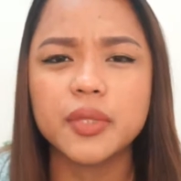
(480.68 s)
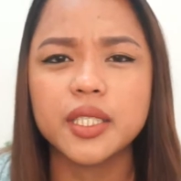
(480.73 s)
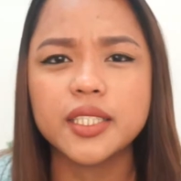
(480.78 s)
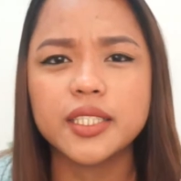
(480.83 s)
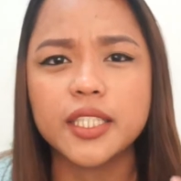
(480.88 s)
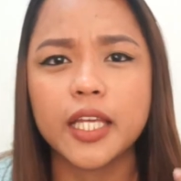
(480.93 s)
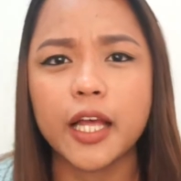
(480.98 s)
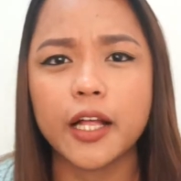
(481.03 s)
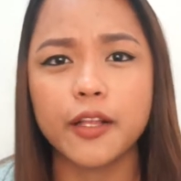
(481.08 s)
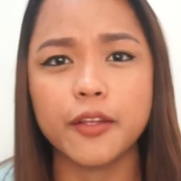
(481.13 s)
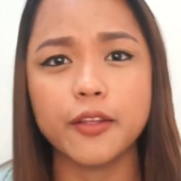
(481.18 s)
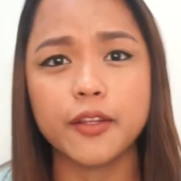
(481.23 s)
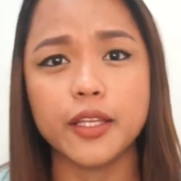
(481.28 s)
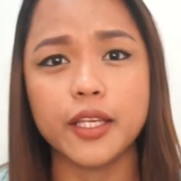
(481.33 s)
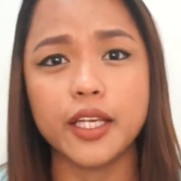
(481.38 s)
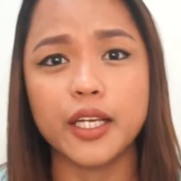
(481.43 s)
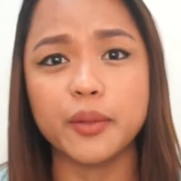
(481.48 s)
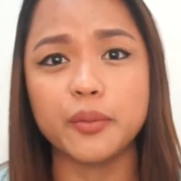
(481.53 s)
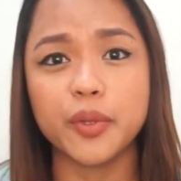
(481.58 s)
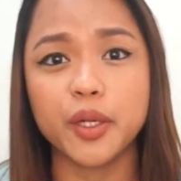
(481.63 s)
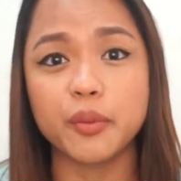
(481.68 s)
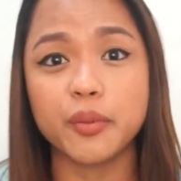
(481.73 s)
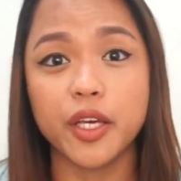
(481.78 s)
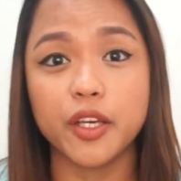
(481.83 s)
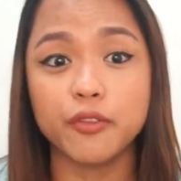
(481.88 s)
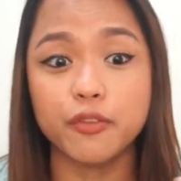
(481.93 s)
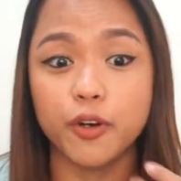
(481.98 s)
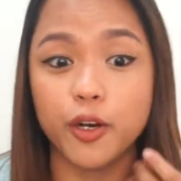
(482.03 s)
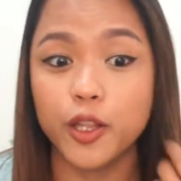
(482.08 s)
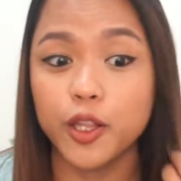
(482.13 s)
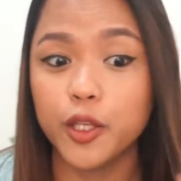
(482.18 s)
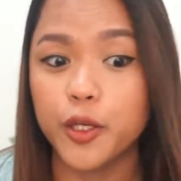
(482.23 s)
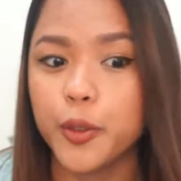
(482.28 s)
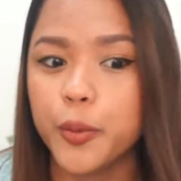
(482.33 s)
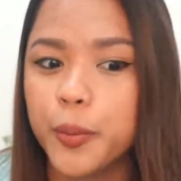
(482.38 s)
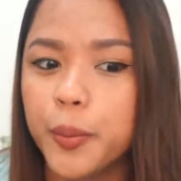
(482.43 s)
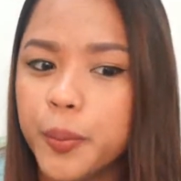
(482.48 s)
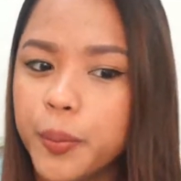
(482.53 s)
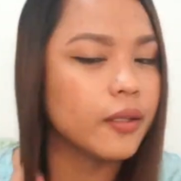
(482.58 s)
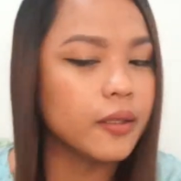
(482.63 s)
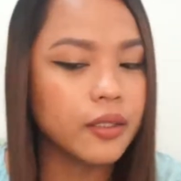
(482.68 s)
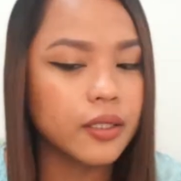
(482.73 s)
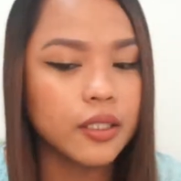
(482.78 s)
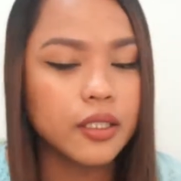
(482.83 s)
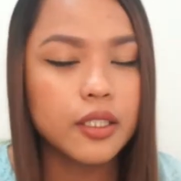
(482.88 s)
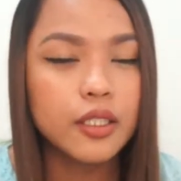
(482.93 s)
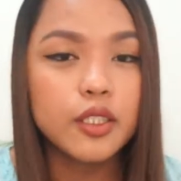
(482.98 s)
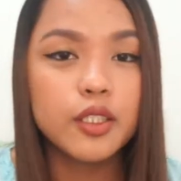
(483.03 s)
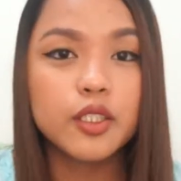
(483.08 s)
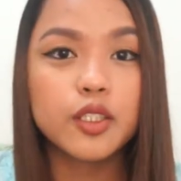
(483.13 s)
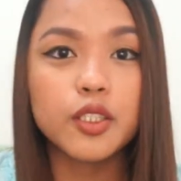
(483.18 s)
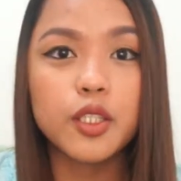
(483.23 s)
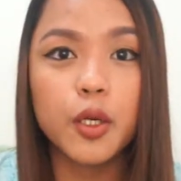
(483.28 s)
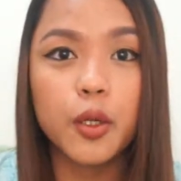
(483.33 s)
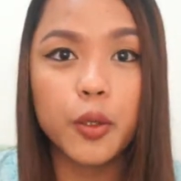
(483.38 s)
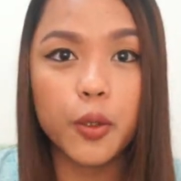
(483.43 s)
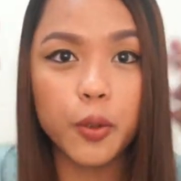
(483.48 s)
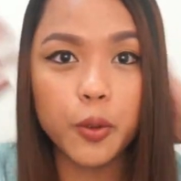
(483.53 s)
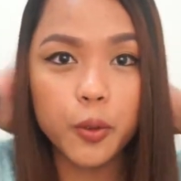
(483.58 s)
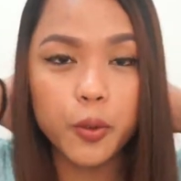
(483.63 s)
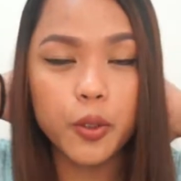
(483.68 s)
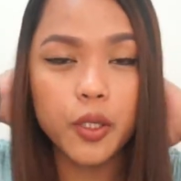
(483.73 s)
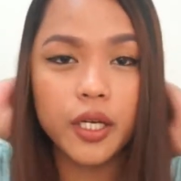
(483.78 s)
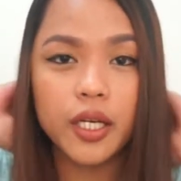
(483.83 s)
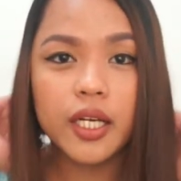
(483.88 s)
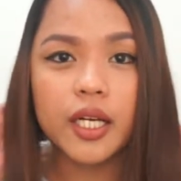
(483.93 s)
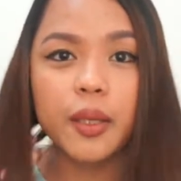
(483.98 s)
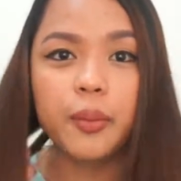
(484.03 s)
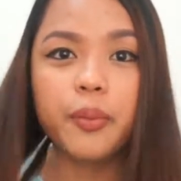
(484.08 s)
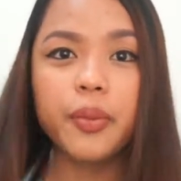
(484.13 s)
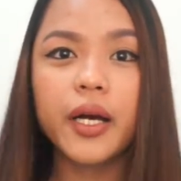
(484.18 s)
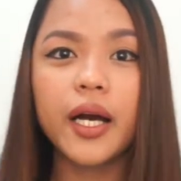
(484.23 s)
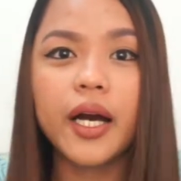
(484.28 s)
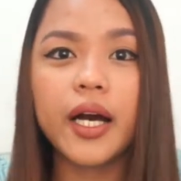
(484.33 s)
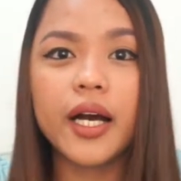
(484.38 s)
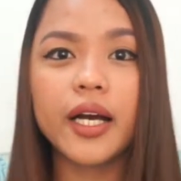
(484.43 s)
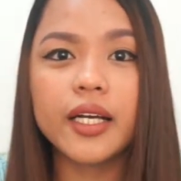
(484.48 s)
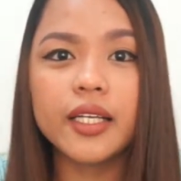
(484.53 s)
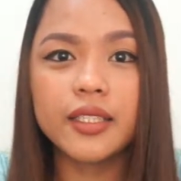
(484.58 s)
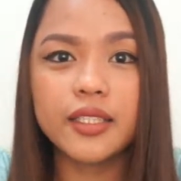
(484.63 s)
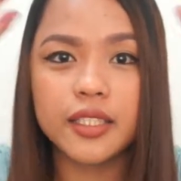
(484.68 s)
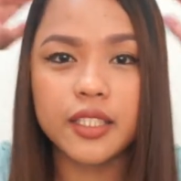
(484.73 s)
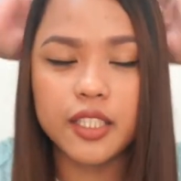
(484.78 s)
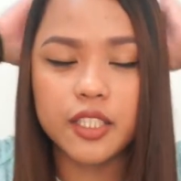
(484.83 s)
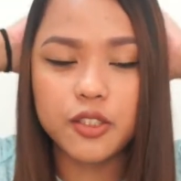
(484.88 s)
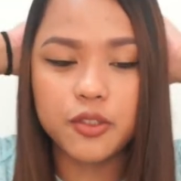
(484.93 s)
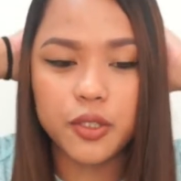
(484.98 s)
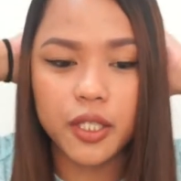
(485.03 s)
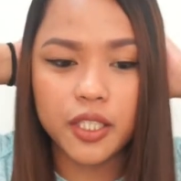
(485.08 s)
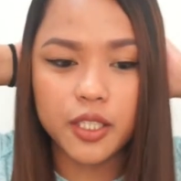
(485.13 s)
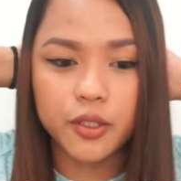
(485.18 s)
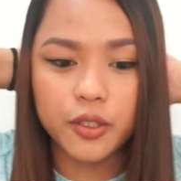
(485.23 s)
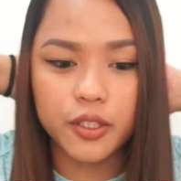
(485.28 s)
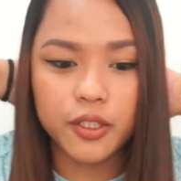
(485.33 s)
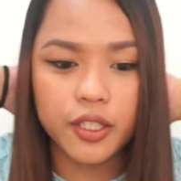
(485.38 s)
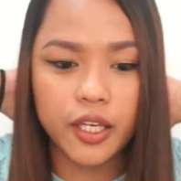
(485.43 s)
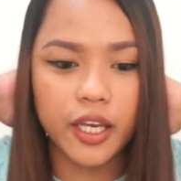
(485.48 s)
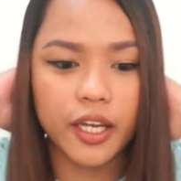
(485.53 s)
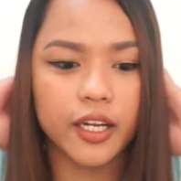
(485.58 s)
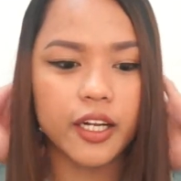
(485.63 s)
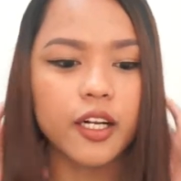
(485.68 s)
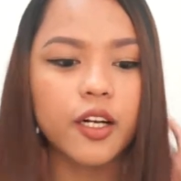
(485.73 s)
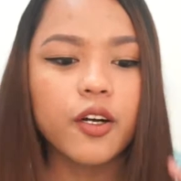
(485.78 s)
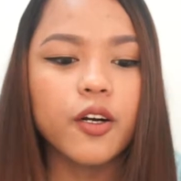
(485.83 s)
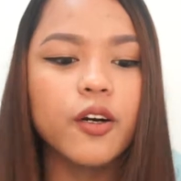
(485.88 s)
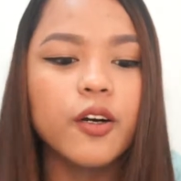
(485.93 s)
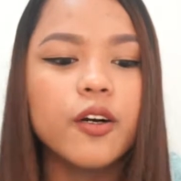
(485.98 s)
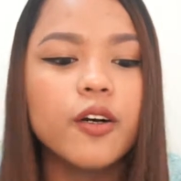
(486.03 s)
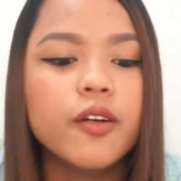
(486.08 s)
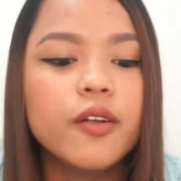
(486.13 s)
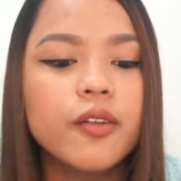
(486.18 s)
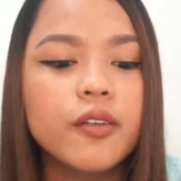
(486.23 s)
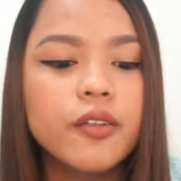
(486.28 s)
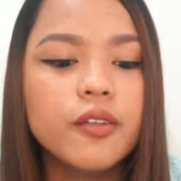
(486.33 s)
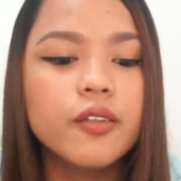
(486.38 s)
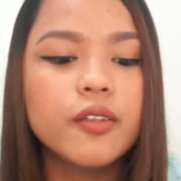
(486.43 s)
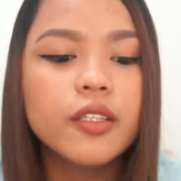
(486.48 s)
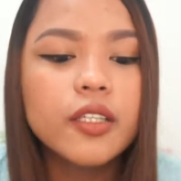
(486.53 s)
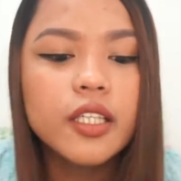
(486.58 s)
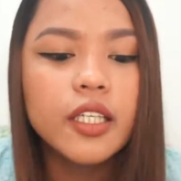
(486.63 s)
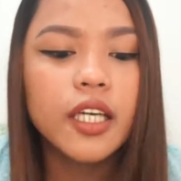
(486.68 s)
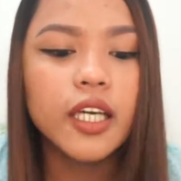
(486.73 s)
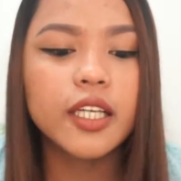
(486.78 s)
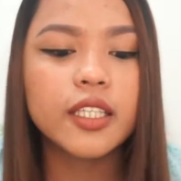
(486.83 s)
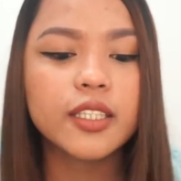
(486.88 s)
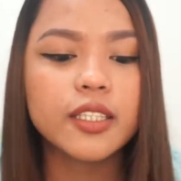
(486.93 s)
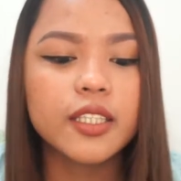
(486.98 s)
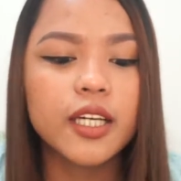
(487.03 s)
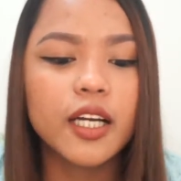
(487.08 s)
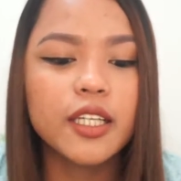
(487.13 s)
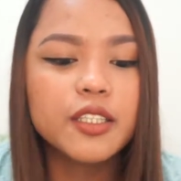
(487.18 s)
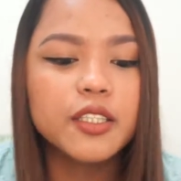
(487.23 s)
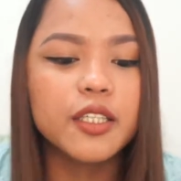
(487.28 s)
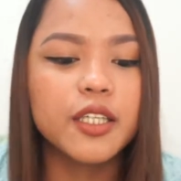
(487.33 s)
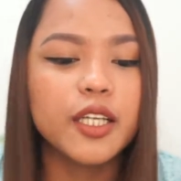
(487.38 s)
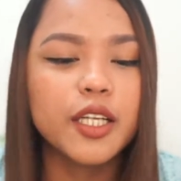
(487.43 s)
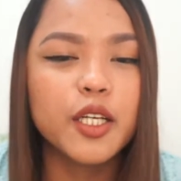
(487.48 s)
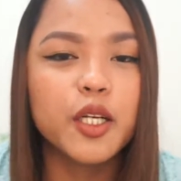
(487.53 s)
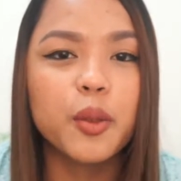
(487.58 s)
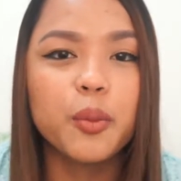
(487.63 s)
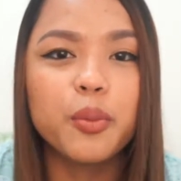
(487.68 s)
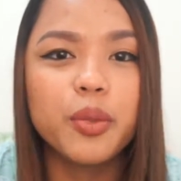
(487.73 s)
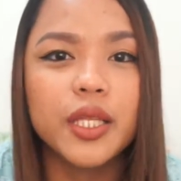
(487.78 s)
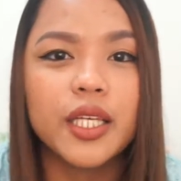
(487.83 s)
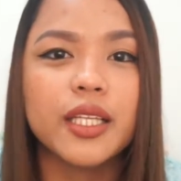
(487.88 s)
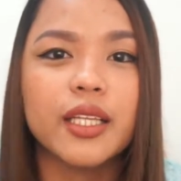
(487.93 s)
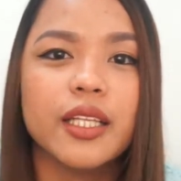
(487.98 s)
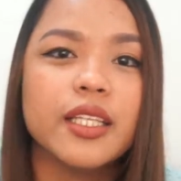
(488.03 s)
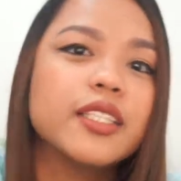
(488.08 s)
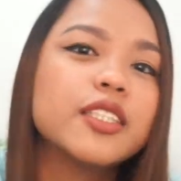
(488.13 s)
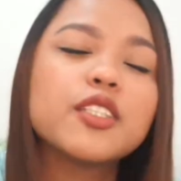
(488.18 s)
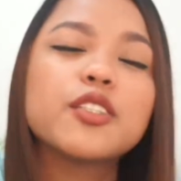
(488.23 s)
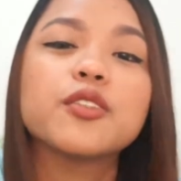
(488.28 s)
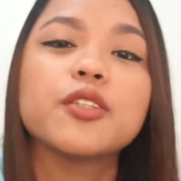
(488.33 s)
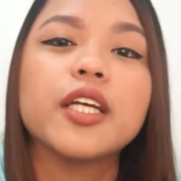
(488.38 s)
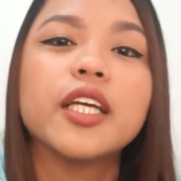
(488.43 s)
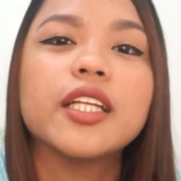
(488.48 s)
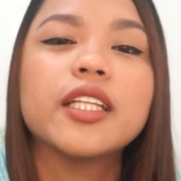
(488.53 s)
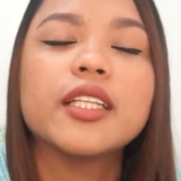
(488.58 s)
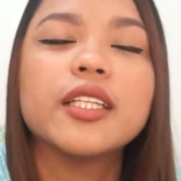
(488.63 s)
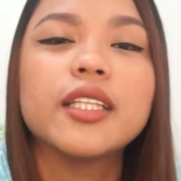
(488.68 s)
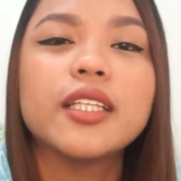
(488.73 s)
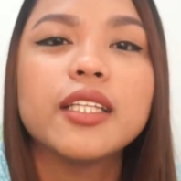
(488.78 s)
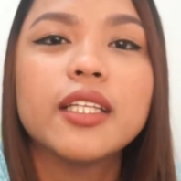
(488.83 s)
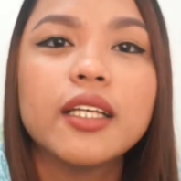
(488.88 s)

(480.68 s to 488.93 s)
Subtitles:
mas healthy kapag may volume. So, kapag sinistraight ko yung hair ko, it's not really completely straight.